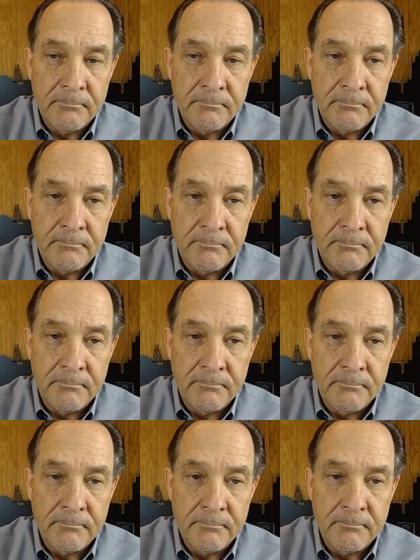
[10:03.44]

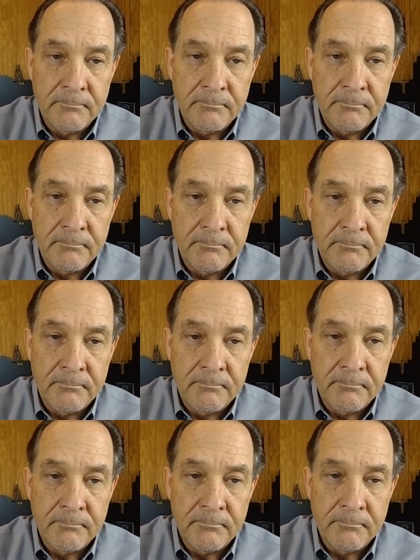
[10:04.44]

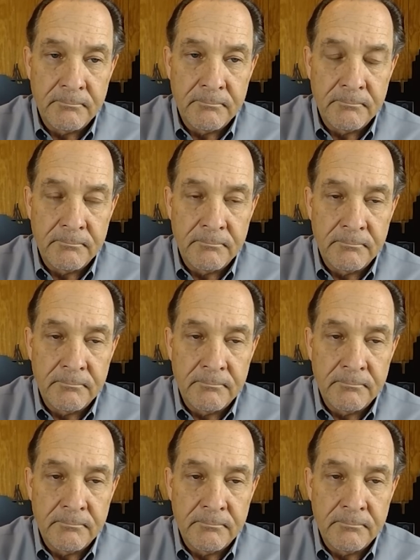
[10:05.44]

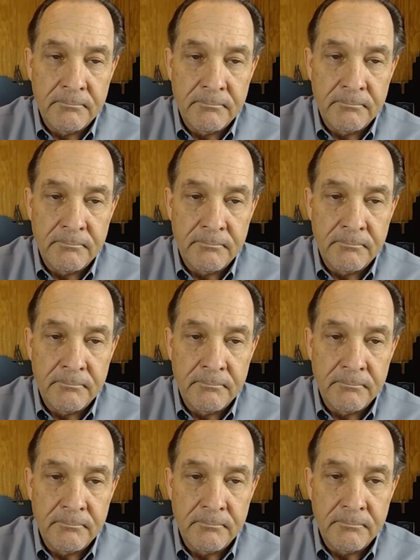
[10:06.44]

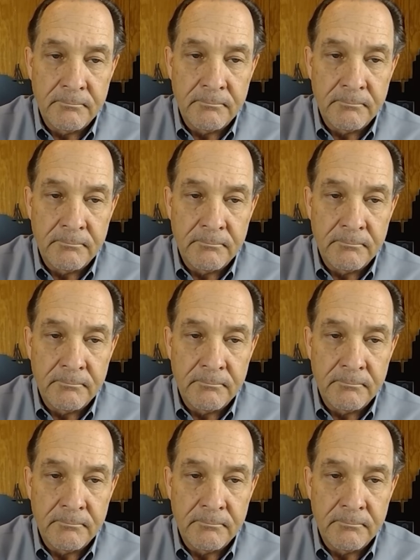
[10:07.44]
(not speaking)